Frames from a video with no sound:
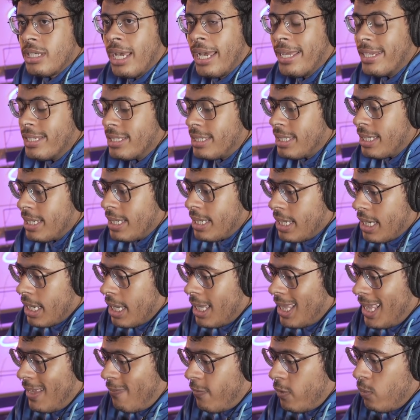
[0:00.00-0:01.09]
And
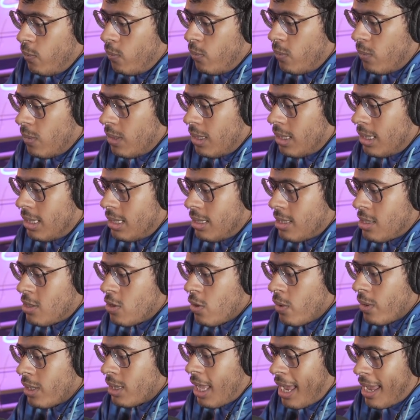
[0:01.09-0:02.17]
if you so